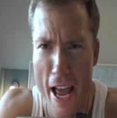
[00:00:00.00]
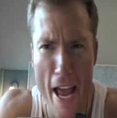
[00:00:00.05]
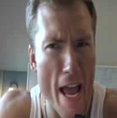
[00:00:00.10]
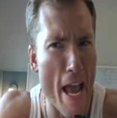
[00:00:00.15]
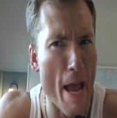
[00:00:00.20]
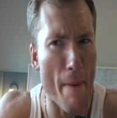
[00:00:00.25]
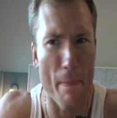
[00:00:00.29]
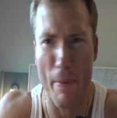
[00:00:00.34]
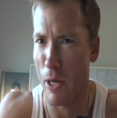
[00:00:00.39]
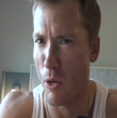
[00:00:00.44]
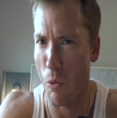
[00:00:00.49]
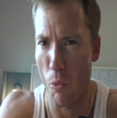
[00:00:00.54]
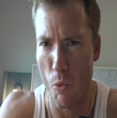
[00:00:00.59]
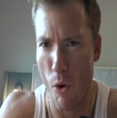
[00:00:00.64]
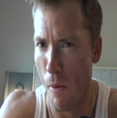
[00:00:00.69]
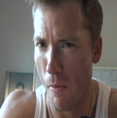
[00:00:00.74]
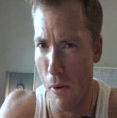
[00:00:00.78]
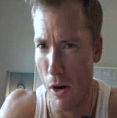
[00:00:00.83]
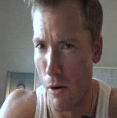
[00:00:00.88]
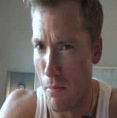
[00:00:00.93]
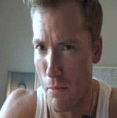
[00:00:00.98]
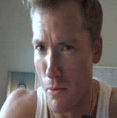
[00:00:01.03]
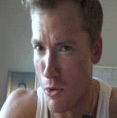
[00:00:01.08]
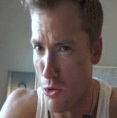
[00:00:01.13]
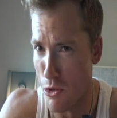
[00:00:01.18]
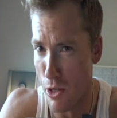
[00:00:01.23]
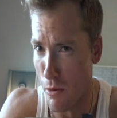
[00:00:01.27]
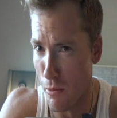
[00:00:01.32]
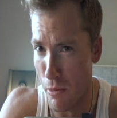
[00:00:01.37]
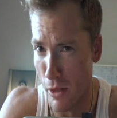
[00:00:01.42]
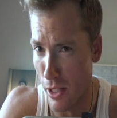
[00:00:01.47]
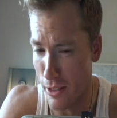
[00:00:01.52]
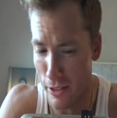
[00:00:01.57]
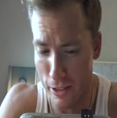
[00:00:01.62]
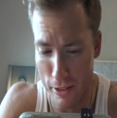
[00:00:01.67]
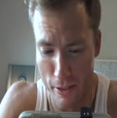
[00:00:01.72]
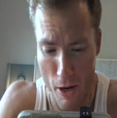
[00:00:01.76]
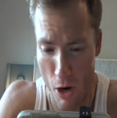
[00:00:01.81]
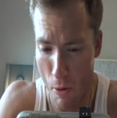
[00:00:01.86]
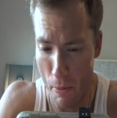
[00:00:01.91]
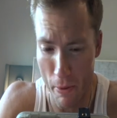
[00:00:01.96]
Walmart Booster
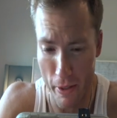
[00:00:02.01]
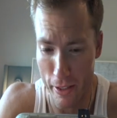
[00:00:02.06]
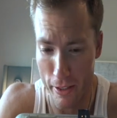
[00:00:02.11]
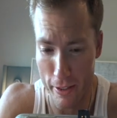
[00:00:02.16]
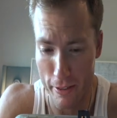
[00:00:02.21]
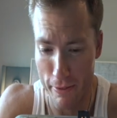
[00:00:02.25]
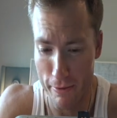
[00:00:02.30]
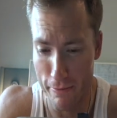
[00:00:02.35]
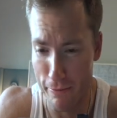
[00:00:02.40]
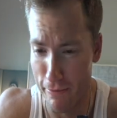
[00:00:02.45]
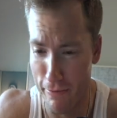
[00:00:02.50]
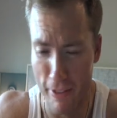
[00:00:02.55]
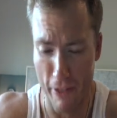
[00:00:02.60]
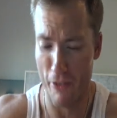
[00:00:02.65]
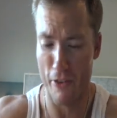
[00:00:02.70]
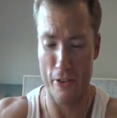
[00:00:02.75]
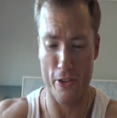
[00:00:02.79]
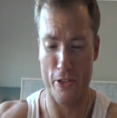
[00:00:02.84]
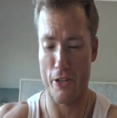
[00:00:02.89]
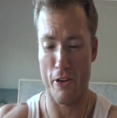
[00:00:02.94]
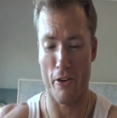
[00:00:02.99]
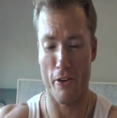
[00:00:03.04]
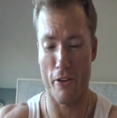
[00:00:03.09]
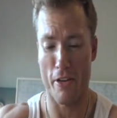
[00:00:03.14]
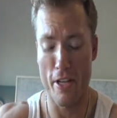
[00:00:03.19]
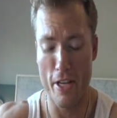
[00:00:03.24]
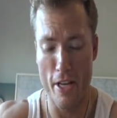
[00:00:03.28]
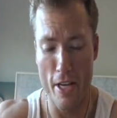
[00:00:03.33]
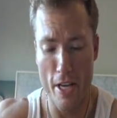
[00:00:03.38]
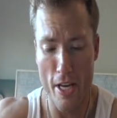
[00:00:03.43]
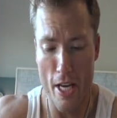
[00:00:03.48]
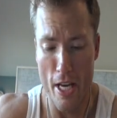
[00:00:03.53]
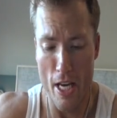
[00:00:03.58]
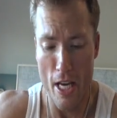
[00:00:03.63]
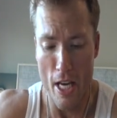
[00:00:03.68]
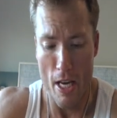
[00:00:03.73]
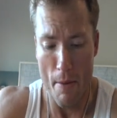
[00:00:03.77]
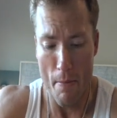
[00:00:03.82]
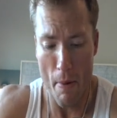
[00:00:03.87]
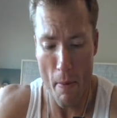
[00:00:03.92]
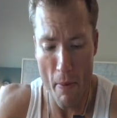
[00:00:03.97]
Blister opening, whatever I just call it.
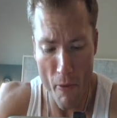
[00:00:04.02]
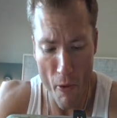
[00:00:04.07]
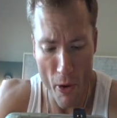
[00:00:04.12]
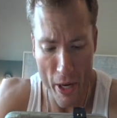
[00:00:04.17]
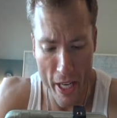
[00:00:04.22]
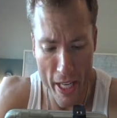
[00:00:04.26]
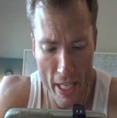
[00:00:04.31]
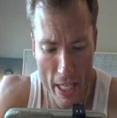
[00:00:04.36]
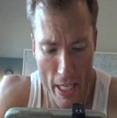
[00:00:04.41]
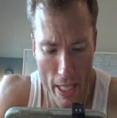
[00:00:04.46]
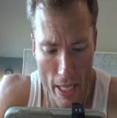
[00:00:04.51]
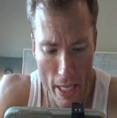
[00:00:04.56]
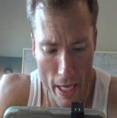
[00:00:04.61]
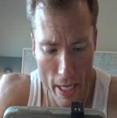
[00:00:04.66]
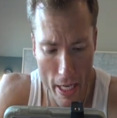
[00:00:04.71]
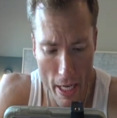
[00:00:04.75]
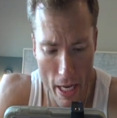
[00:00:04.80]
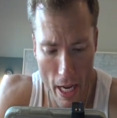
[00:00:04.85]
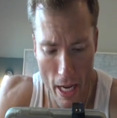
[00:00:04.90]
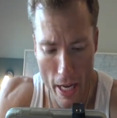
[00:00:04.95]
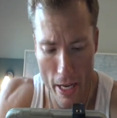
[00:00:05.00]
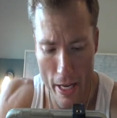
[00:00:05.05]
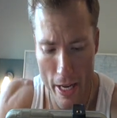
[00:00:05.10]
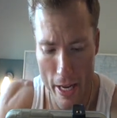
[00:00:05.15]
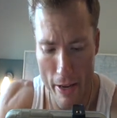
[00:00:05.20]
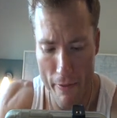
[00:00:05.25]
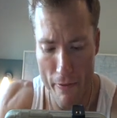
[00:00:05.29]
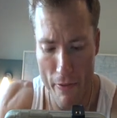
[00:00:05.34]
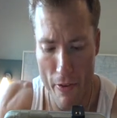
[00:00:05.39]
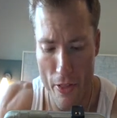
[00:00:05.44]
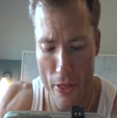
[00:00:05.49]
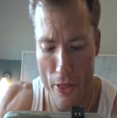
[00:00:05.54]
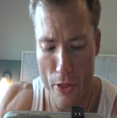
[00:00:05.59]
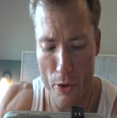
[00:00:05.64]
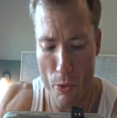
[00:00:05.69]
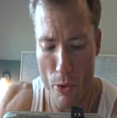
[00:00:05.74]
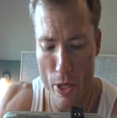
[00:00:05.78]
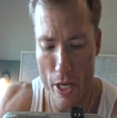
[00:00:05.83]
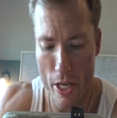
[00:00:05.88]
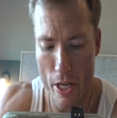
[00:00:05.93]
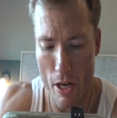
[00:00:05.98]
But before I get into that, I have
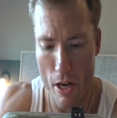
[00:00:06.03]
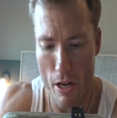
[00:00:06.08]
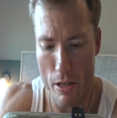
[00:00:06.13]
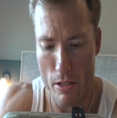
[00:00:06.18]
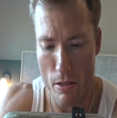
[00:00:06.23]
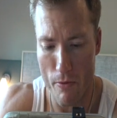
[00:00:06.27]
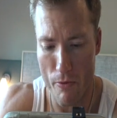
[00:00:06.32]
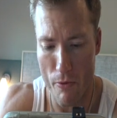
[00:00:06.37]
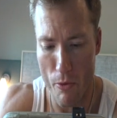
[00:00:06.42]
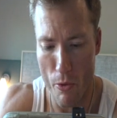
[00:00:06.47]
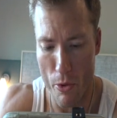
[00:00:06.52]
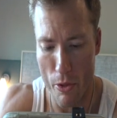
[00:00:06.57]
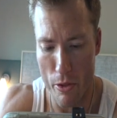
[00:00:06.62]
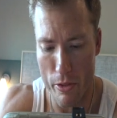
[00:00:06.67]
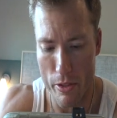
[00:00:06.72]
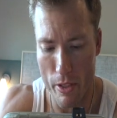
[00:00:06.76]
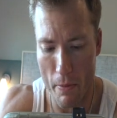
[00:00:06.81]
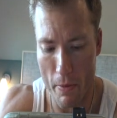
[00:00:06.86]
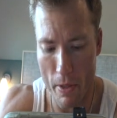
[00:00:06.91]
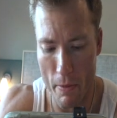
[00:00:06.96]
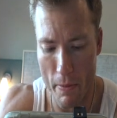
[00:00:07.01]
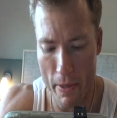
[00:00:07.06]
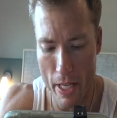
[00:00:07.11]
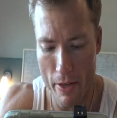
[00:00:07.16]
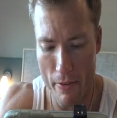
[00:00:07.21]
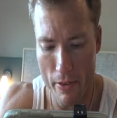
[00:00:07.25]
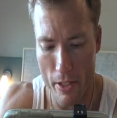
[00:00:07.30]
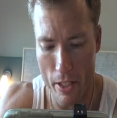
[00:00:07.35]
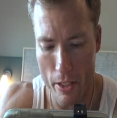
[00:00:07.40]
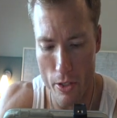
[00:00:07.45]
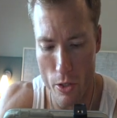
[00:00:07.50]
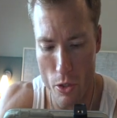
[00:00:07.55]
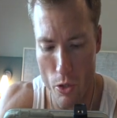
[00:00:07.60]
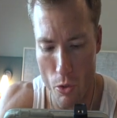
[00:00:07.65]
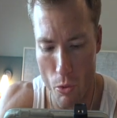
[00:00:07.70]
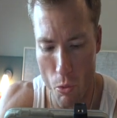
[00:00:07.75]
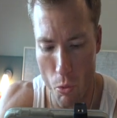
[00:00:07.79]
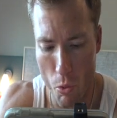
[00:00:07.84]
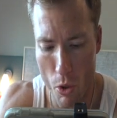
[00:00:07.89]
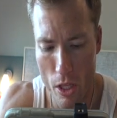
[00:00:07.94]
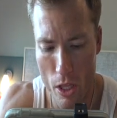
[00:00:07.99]
three awesome foils I'm going to be giving
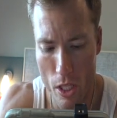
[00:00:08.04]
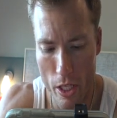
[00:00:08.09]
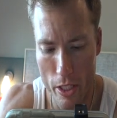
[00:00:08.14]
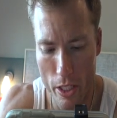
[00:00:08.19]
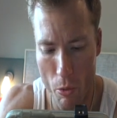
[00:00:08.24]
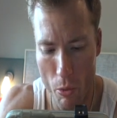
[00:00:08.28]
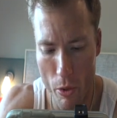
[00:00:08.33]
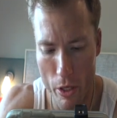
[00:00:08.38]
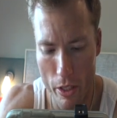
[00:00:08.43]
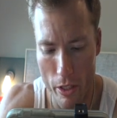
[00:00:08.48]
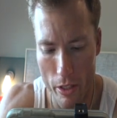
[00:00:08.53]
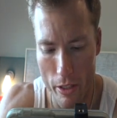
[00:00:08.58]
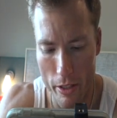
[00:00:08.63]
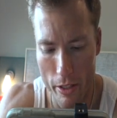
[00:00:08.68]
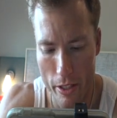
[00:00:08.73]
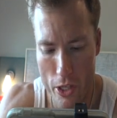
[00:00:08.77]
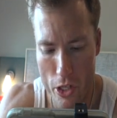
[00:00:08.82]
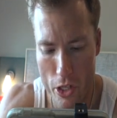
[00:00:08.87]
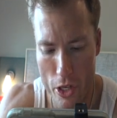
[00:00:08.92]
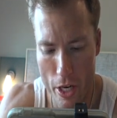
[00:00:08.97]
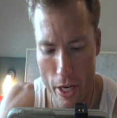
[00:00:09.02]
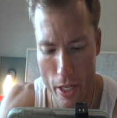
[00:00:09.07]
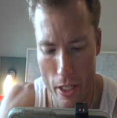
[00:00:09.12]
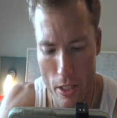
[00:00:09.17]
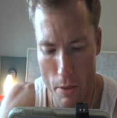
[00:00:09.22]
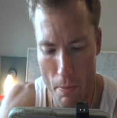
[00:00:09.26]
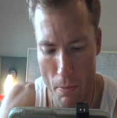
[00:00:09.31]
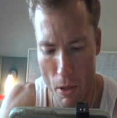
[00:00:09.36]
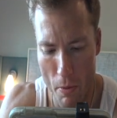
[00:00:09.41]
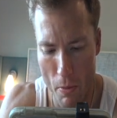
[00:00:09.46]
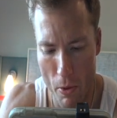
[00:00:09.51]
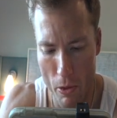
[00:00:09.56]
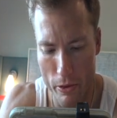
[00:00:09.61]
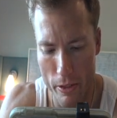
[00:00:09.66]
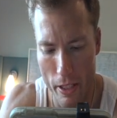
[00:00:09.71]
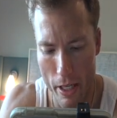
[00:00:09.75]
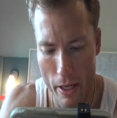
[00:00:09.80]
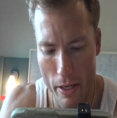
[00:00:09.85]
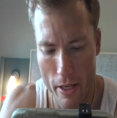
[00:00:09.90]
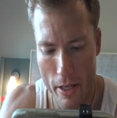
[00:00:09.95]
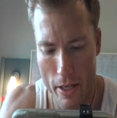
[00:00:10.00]
to one lucky winner. Exchange promo
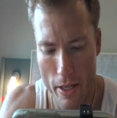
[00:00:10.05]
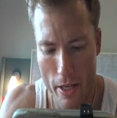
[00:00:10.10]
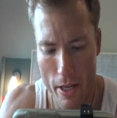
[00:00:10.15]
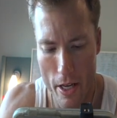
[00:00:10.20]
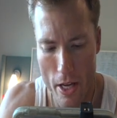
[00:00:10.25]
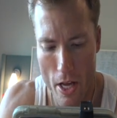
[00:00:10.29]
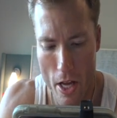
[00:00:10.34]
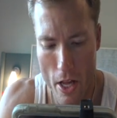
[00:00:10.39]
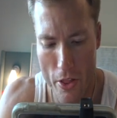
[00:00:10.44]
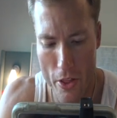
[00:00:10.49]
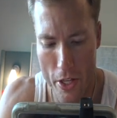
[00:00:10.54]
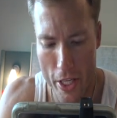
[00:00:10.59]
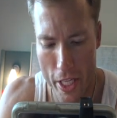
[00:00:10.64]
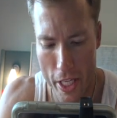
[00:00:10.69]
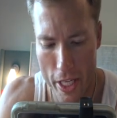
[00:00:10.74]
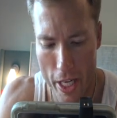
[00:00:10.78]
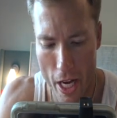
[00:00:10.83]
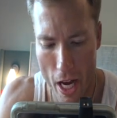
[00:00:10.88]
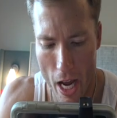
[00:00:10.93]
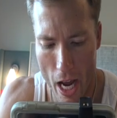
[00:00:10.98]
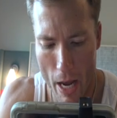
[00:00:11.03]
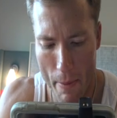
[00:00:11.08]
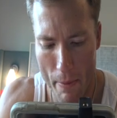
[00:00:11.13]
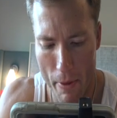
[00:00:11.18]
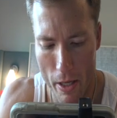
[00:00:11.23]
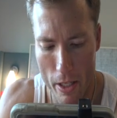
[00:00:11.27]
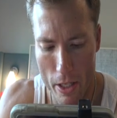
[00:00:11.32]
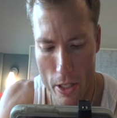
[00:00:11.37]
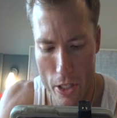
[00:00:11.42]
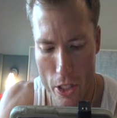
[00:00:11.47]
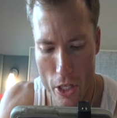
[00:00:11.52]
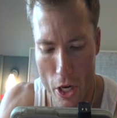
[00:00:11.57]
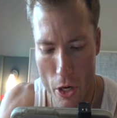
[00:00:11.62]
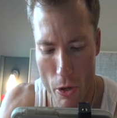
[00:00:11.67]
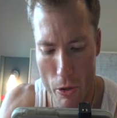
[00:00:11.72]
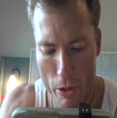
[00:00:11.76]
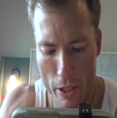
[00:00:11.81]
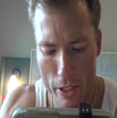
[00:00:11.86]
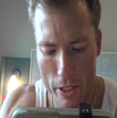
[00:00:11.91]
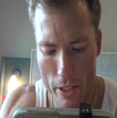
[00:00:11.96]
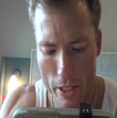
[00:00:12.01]
set, the Kaiba
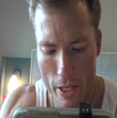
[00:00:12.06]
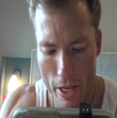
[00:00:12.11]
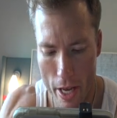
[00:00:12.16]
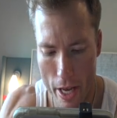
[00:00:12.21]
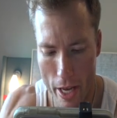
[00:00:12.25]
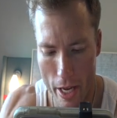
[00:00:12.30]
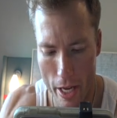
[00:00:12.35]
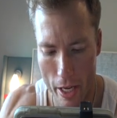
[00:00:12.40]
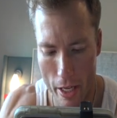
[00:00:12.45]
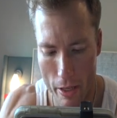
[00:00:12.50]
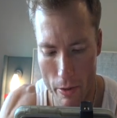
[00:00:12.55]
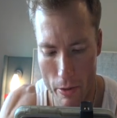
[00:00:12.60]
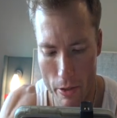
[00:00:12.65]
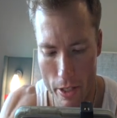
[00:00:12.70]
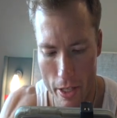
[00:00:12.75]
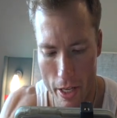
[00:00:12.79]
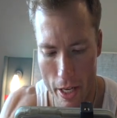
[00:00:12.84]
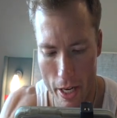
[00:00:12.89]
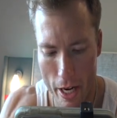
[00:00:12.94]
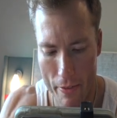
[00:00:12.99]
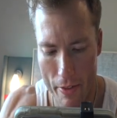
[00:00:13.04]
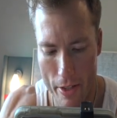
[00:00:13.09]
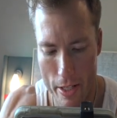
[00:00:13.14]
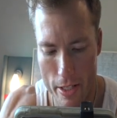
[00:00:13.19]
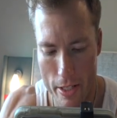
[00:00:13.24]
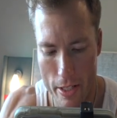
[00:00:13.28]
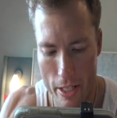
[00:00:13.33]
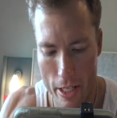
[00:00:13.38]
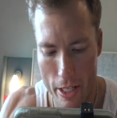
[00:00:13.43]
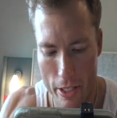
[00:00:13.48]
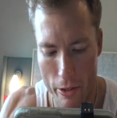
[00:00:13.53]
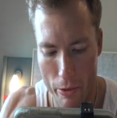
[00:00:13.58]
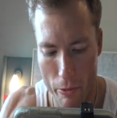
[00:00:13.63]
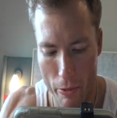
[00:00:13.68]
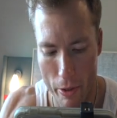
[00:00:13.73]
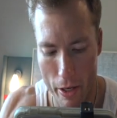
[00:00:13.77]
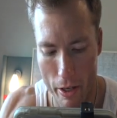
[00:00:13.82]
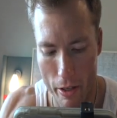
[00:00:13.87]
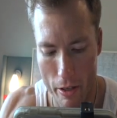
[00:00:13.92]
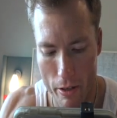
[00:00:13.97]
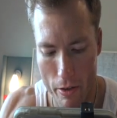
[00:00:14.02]
token, and gotta have that secret
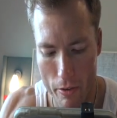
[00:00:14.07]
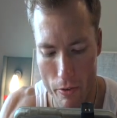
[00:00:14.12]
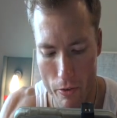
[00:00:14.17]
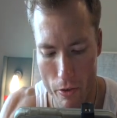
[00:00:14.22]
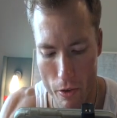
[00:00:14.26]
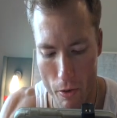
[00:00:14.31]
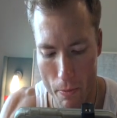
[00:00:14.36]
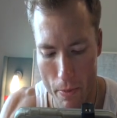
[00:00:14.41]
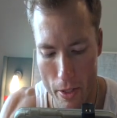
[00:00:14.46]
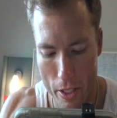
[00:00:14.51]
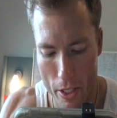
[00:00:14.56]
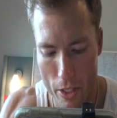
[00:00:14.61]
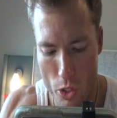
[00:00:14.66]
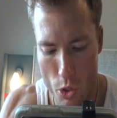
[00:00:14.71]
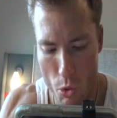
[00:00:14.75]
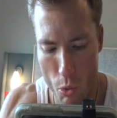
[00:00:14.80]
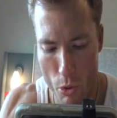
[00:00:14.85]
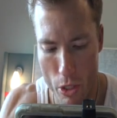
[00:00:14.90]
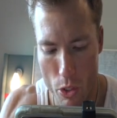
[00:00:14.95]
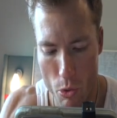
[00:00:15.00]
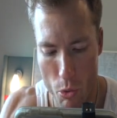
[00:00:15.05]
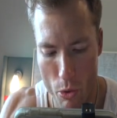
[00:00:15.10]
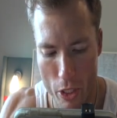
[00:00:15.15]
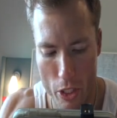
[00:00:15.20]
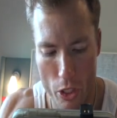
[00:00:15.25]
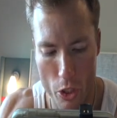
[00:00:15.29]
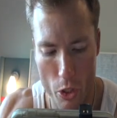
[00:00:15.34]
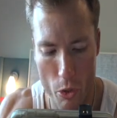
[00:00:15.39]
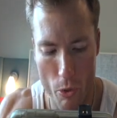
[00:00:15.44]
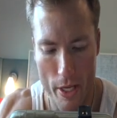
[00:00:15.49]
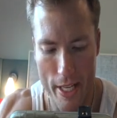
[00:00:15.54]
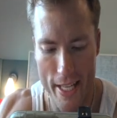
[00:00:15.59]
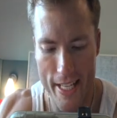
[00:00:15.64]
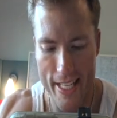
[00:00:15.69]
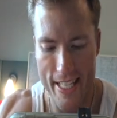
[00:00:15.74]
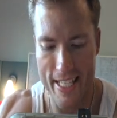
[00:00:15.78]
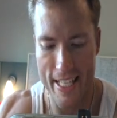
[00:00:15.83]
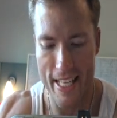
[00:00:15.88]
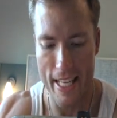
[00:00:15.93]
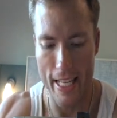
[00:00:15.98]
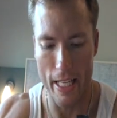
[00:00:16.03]
rare from the 2022
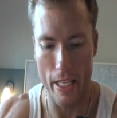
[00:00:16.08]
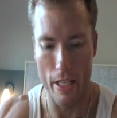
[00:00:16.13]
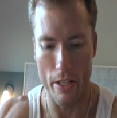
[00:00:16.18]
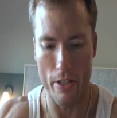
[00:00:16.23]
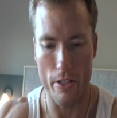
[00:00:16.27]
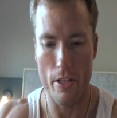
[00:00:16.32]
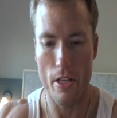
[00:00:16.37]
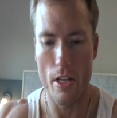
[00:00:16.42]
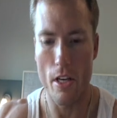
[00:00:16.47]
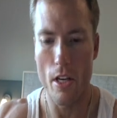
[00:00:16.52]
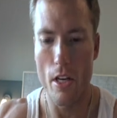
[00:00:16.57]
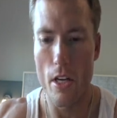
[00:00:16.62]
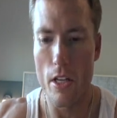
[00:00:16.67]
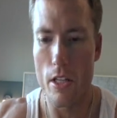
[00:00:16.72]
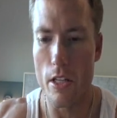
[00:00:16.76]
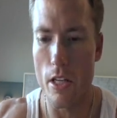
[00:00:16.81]
10s.